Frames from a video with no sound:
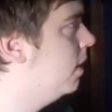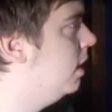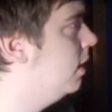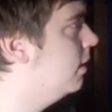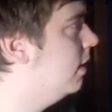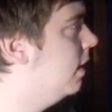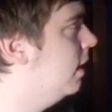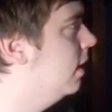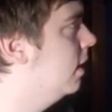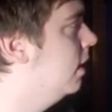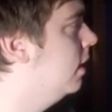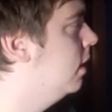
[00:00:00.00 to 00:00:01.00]
and easy.
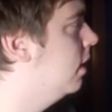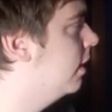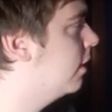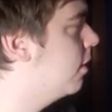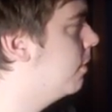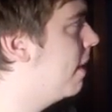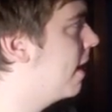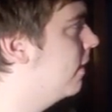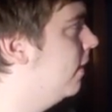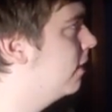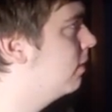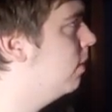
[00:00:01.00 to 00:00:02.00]
Let's go back
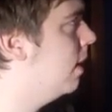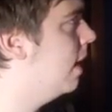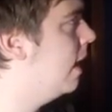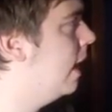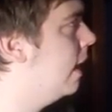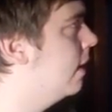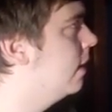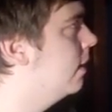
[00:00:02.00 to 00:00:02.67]
this way.